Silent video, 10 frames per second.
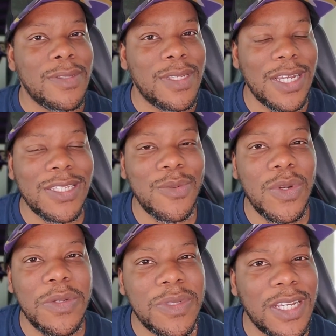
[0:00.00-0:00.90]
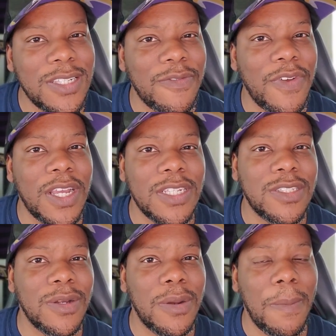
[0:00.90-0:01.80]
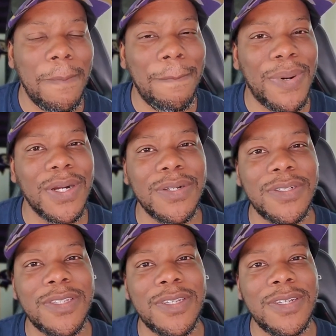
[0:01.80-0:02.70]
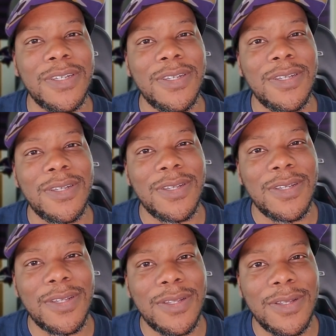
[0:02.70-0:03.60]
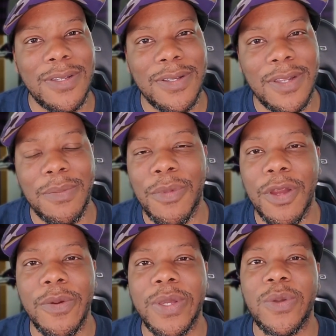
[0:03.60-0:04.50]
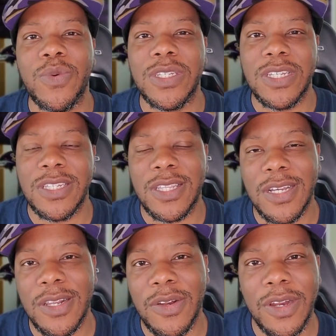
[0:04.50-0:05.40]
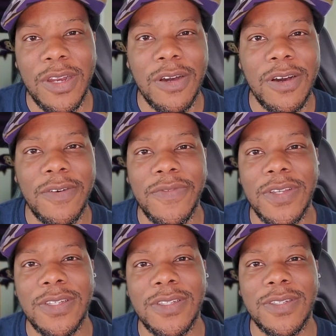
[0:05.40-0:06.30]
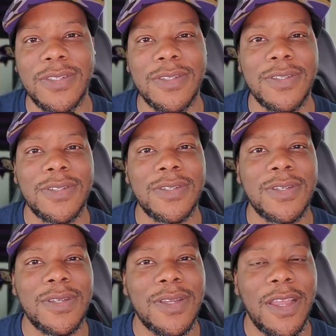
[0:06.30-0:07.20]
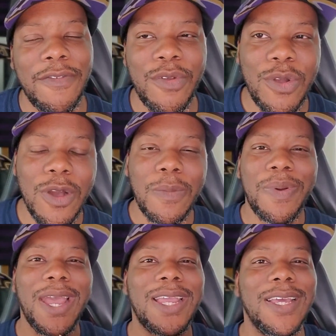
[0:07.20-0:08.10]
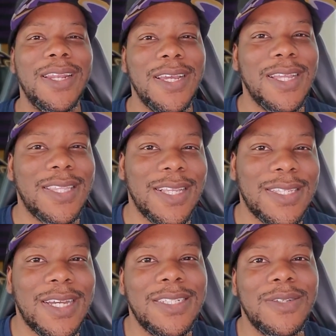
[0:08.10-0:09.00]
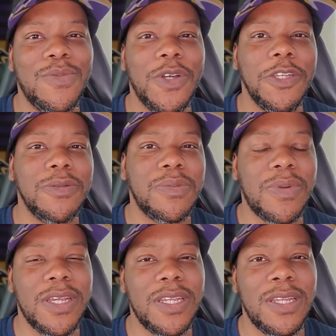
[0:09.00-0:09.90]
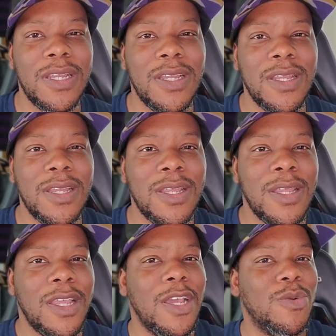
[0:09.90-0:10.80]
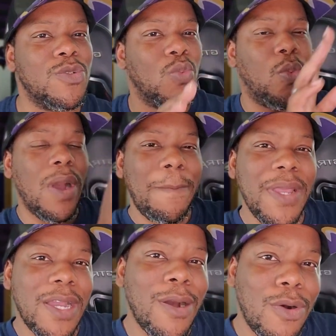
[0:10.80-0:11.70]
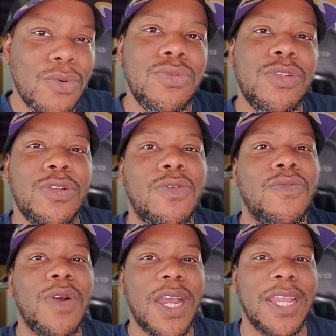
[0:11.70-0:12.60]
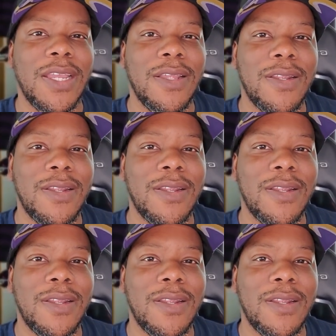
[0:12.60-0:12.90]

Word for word: Ty'Son Williams has a faster burst than Murray, which is still learning the offense. If you go back and look at that Ty'Son Williams play, it was one big hole to the right,